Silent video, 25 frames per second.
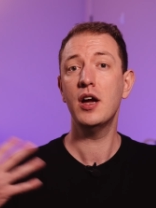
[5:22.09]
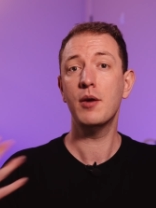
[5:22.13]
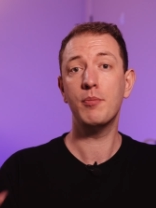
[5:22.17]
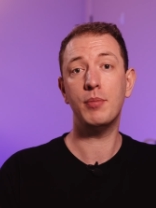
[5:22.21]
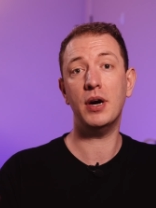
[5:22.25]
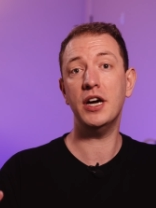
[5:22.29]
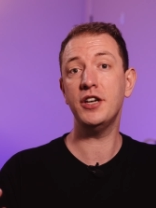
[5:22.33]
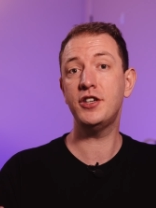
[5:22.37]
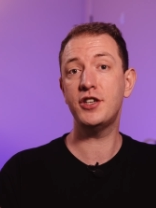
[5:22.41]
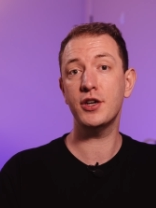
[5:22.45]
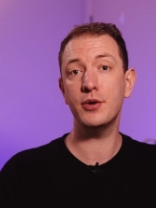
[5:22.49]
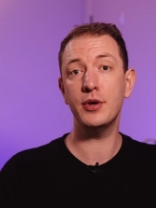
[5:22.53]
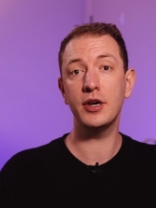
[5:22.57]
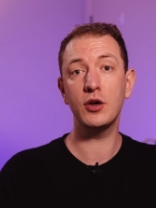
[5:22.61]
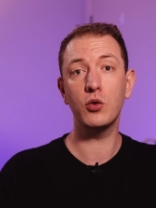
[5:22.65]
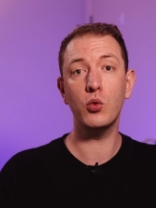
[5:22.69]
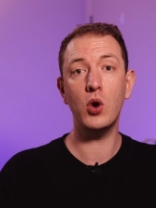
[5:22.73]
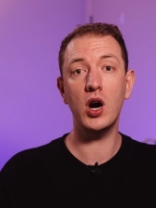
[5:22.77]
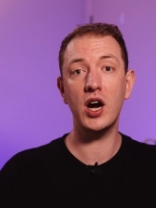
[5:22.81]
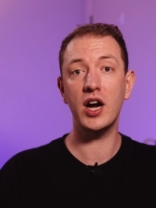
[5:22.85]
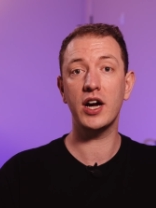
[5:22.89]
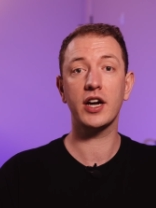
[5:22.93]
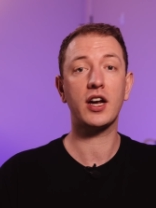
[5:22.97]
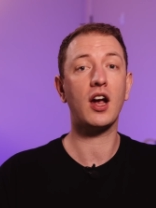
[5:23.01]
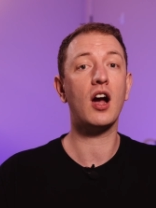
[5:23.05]
by doing
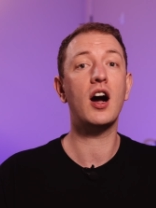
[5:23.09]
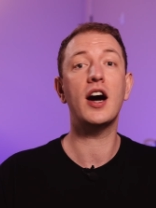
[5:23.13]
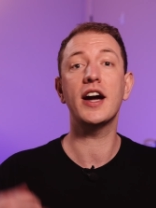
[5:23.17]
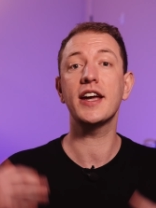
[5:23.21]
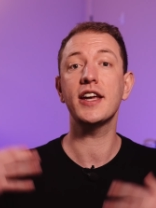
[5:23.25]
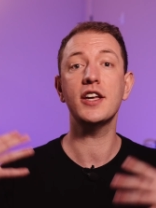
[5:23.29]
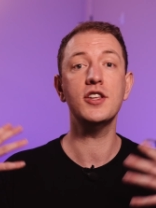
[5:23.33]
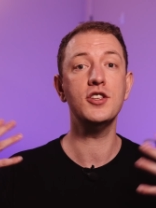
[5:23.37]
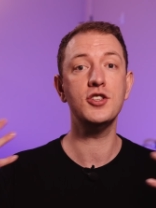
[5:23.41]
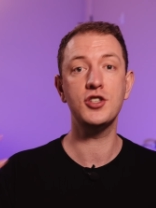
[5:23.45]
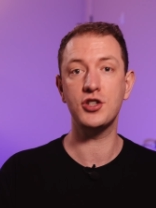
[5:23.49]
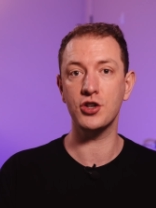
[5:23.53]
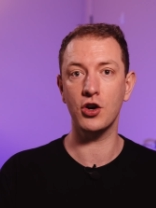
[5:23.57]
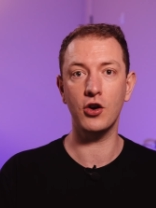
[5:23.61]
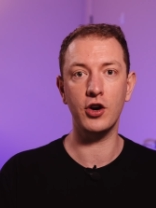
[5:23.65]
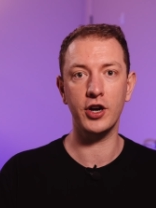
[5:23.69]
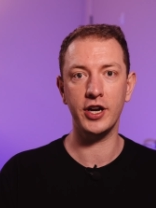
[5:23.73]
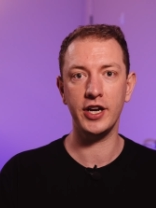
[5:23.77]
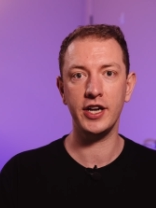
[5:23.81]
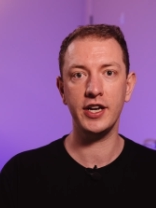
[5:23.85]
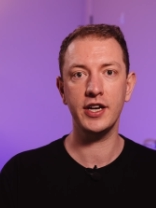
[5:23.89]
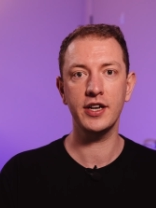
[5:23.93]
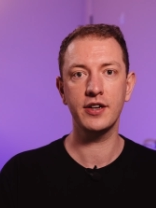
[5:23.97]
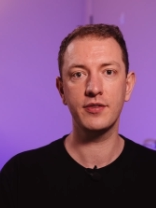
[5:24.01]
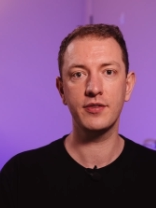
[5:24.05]
work I enjoy.